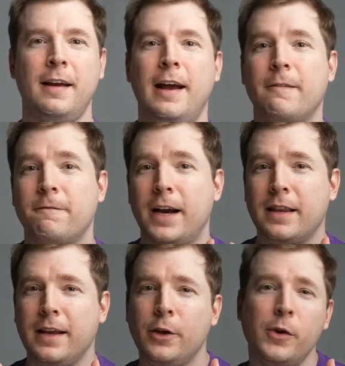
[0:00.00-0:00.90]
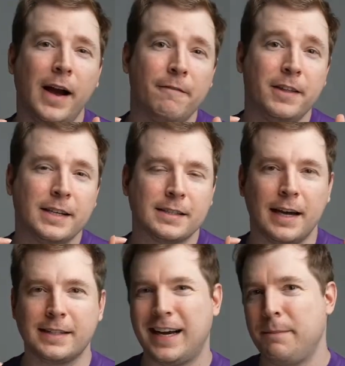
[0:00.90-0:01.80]
And finally, you have things
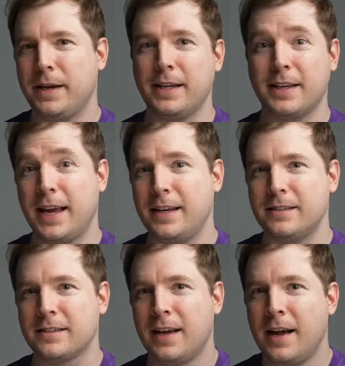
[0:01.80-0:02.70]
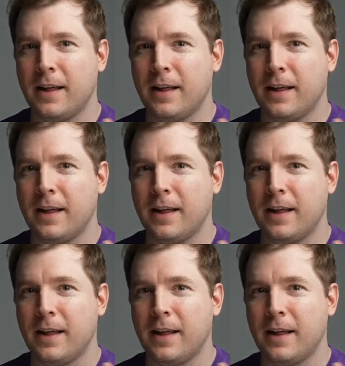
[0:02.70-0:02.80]
like typing indicators.